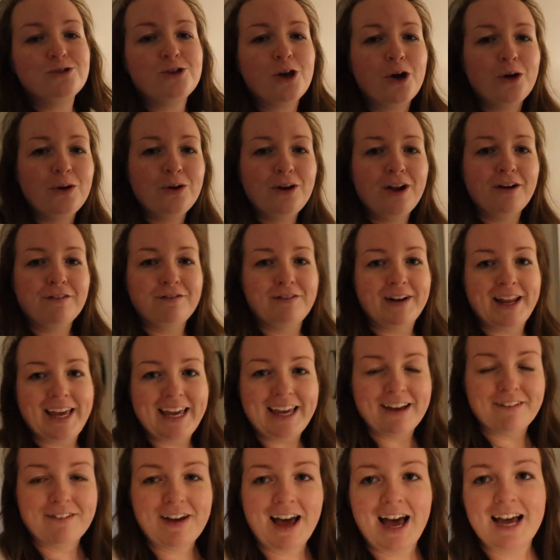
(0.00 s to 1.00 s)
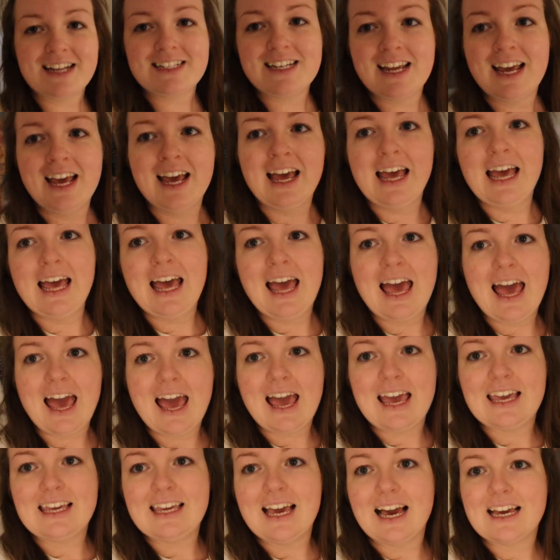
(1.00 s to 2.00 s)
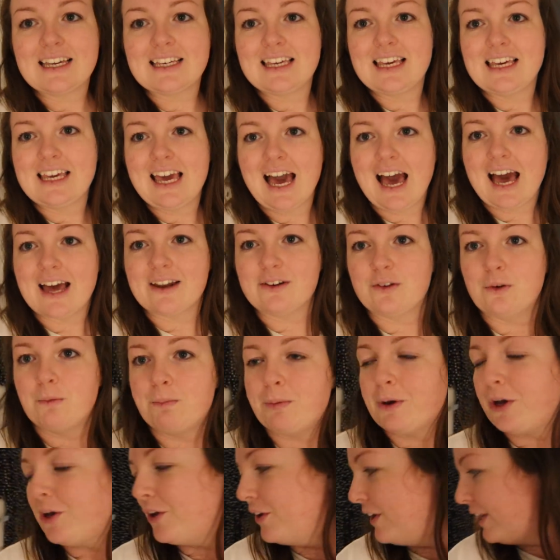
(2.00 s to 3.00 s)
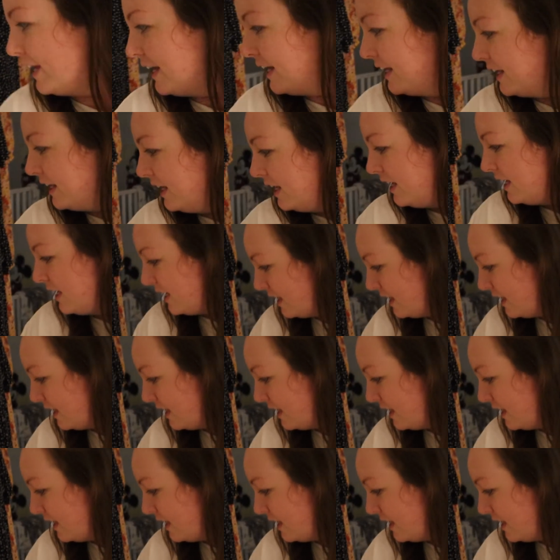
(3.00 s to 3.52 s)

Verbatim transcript: so lovely. I've had a Yankee candle burning.